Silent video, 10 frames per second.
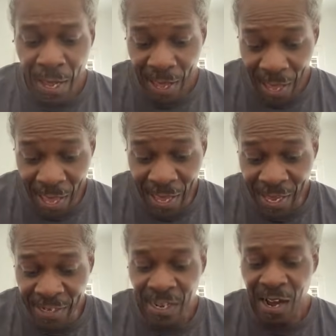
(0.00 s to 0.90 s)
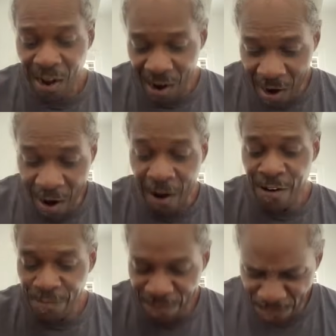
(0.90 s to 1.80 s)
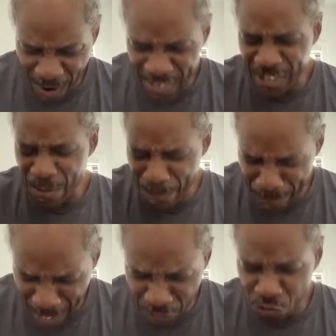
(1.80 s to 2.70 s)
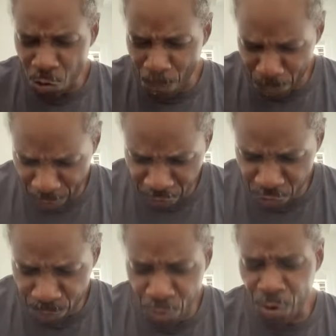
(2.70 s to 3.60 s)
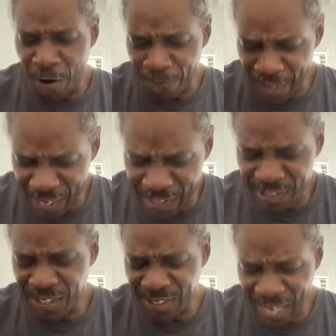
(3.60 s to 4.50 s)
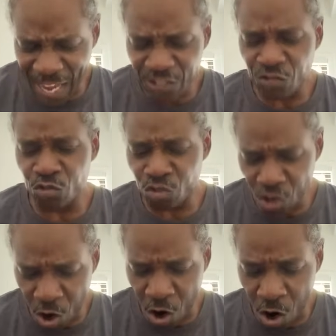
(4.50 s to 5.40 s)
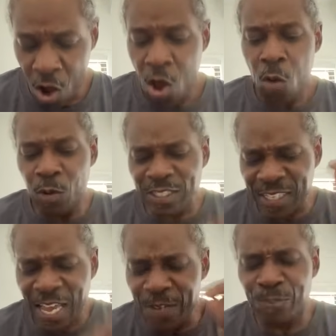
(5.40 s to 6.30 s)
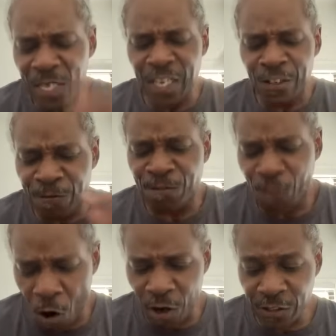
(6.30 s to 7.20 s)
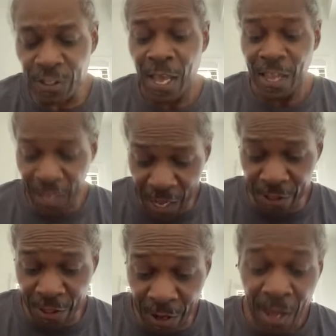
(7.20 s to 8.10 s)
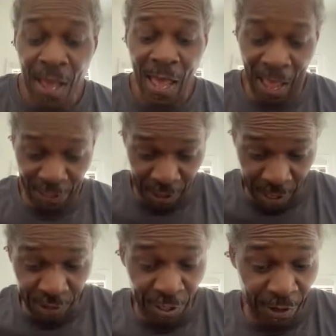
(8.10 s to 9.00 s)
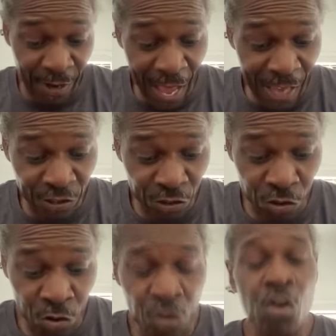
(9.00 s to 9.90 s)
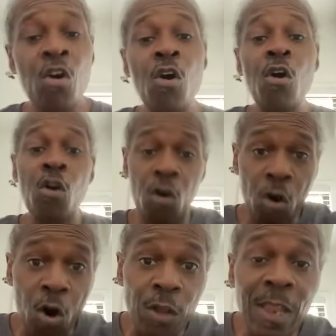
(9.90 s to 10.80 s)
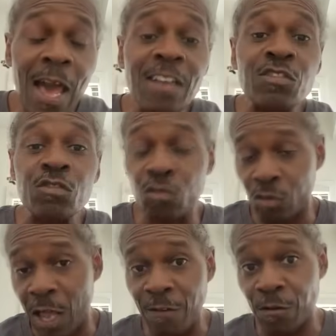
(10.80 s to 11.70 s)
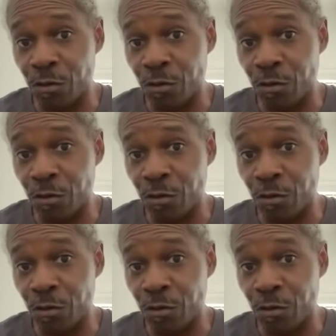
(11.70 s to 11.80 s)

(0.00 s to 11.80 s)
and a fundamental principle of international law which can be enforced either at the international or national levels.